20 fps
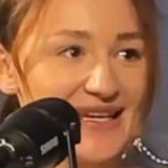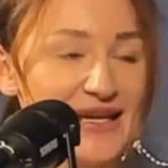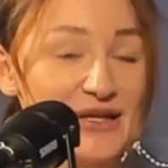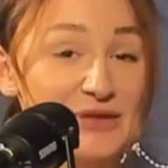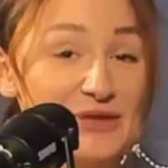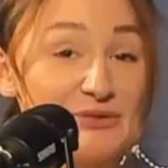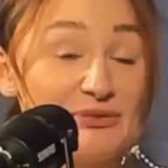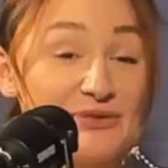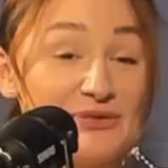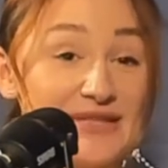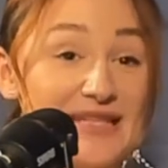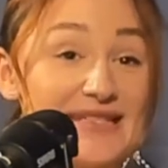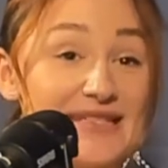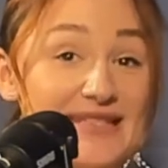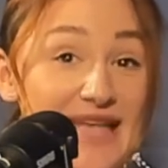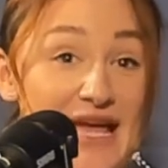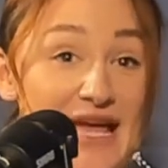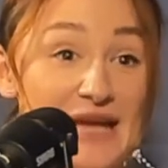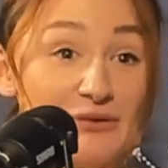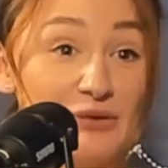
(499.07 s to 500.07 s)
Since
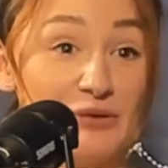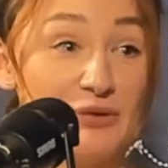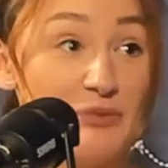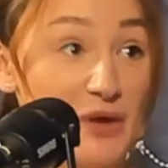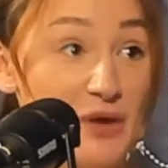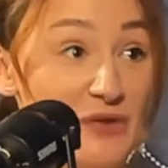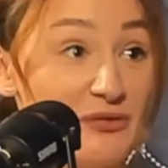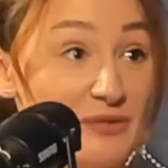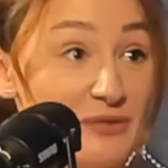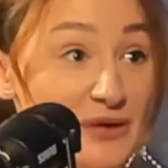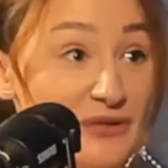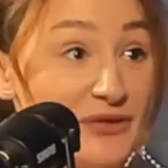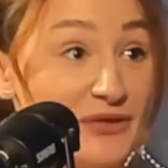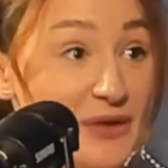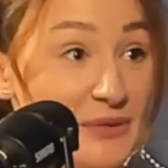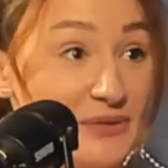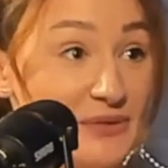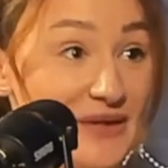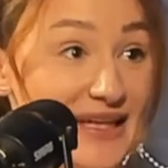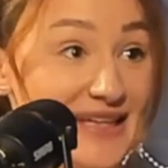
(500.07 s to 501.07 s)
then we've both moved
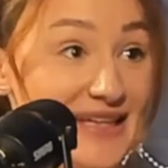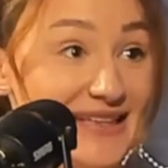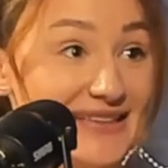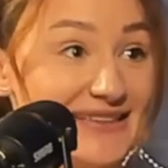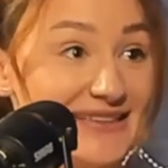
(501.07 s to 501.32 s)
companies.